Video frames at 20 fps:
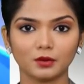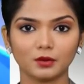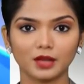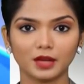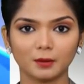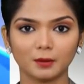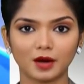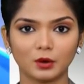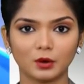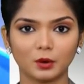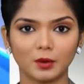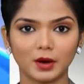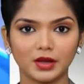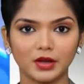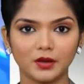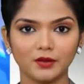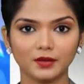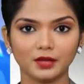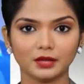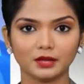of Denmark,
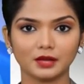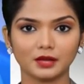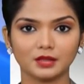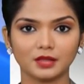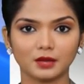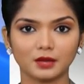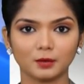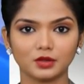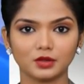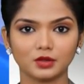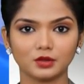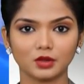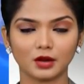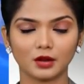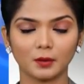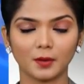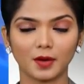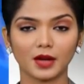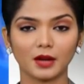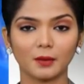Mette Frederiksen, was
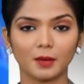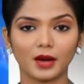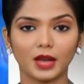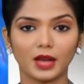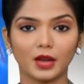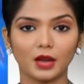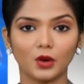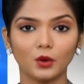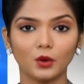struck by a man in